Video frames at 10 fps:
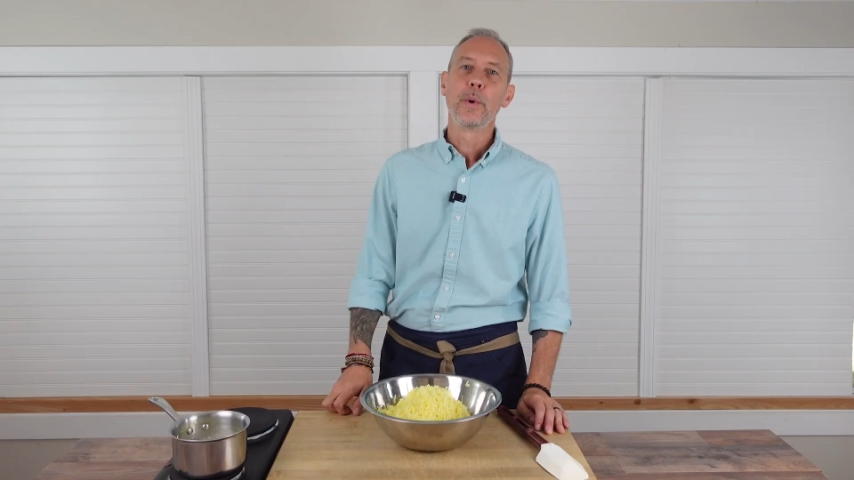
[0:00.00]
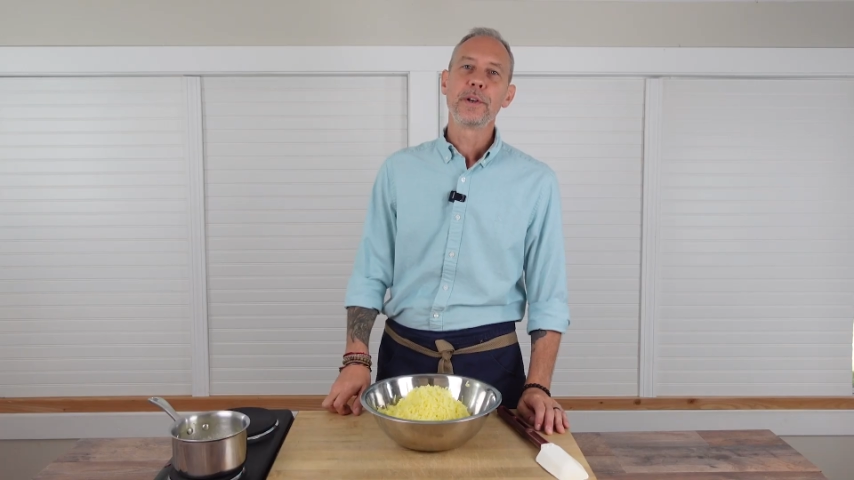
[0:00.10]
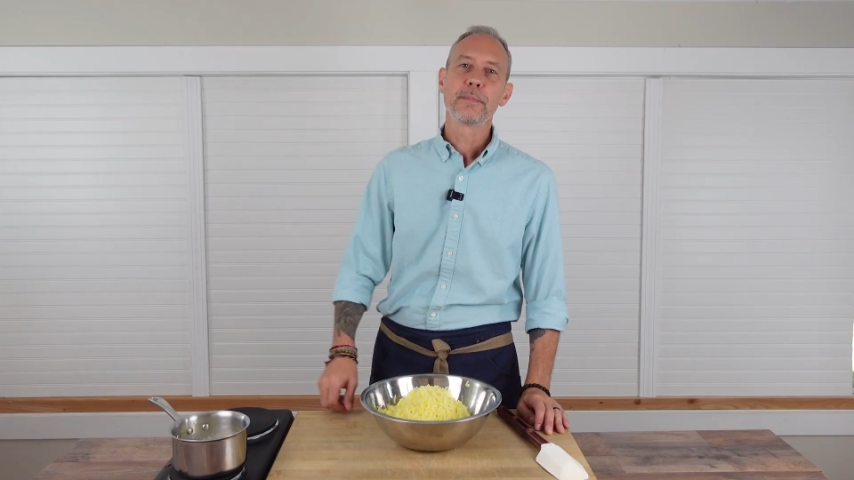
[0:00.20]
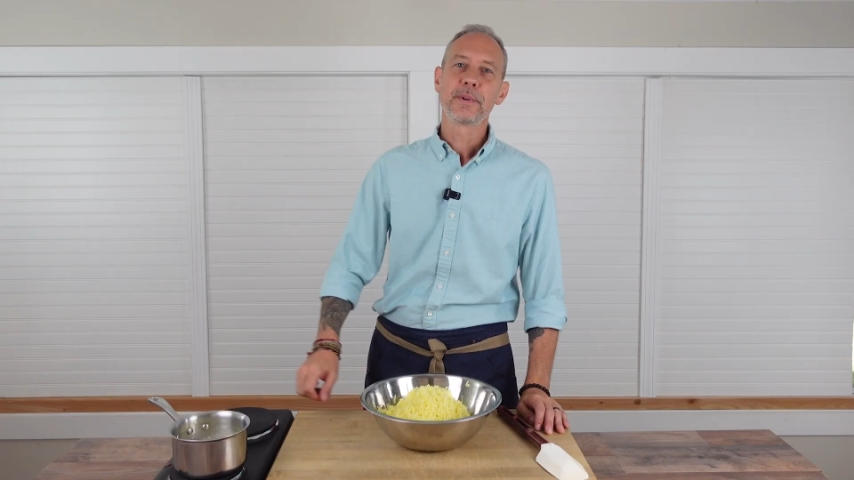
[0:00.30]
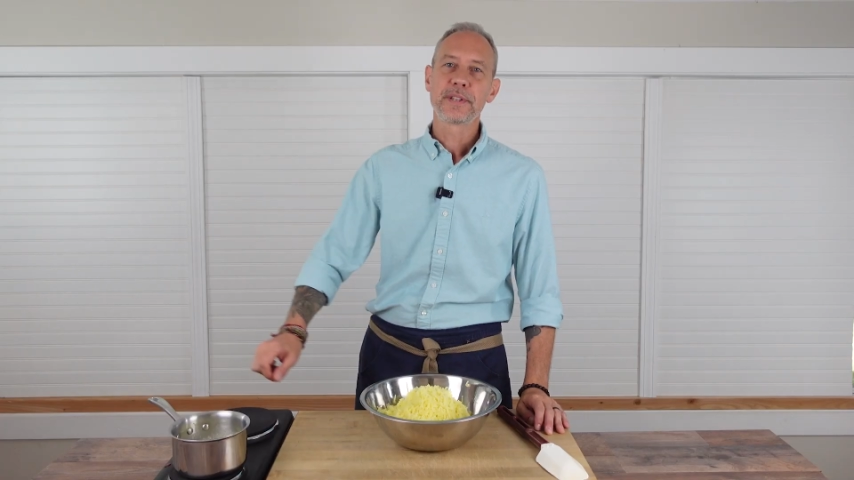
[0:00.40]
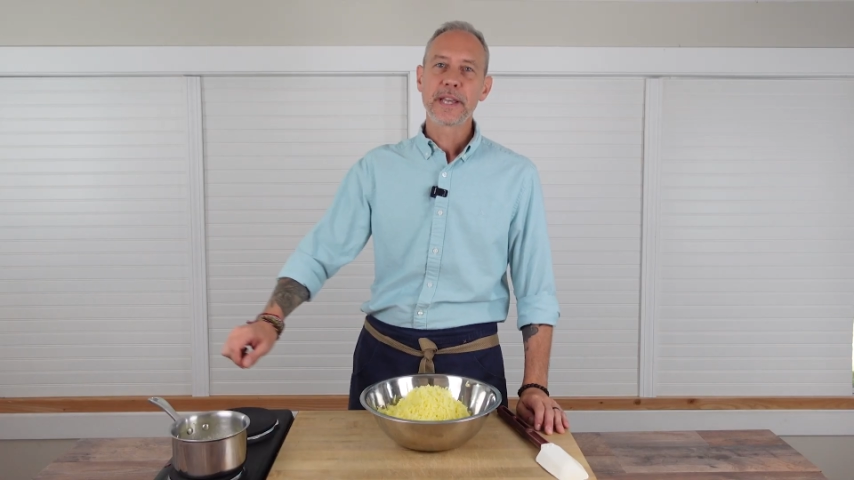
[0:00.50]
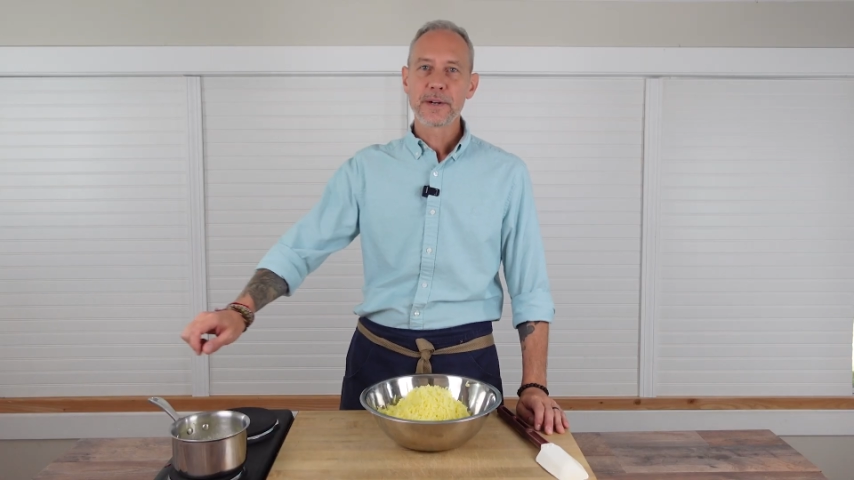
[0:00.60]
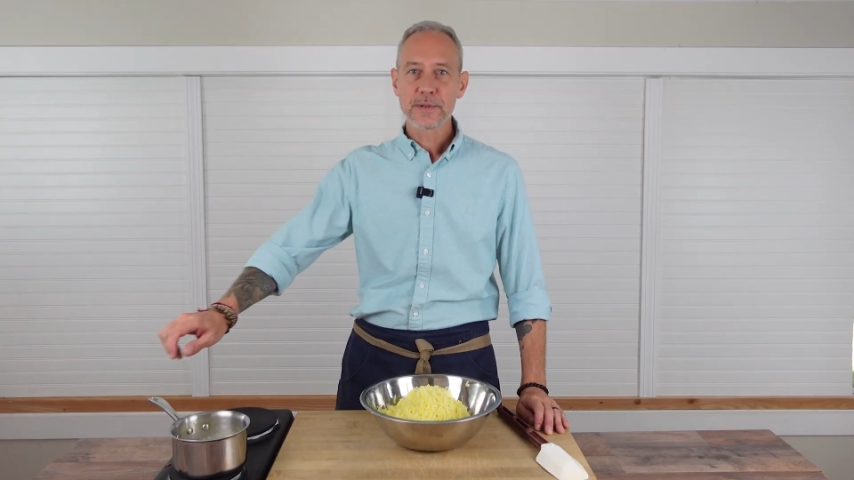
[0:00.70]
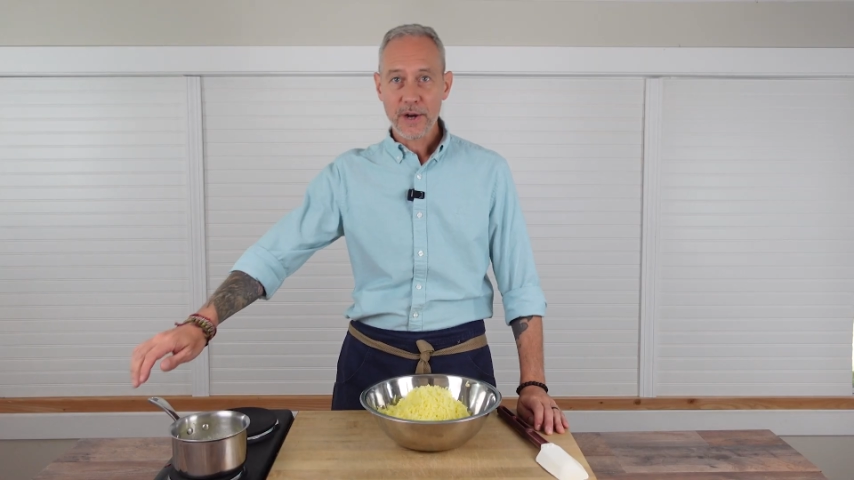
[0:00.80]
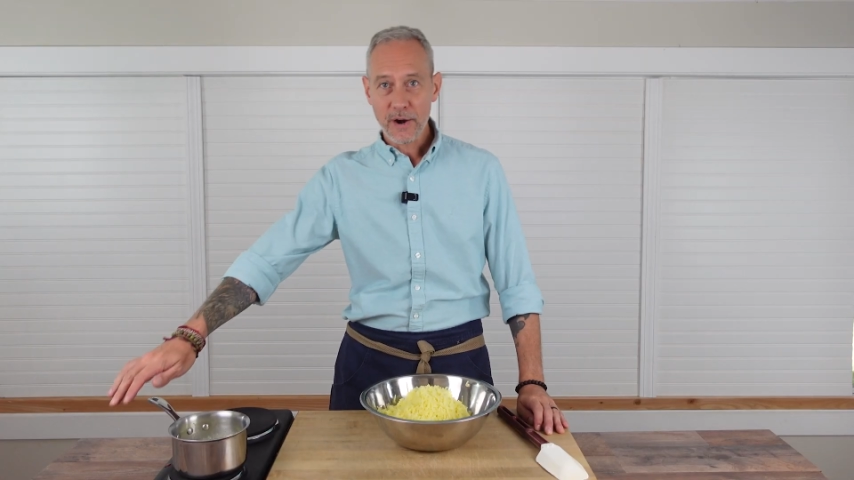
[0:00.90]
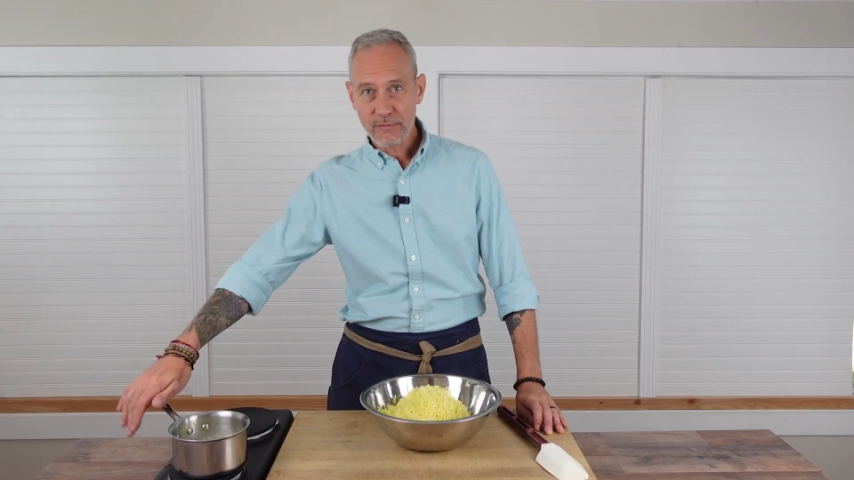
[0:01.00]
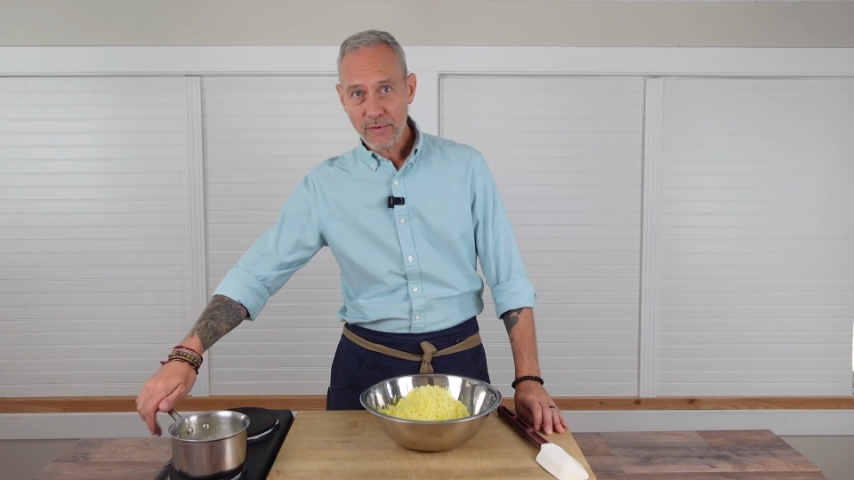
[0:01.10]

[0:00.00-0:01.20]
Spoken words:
When your potatoes are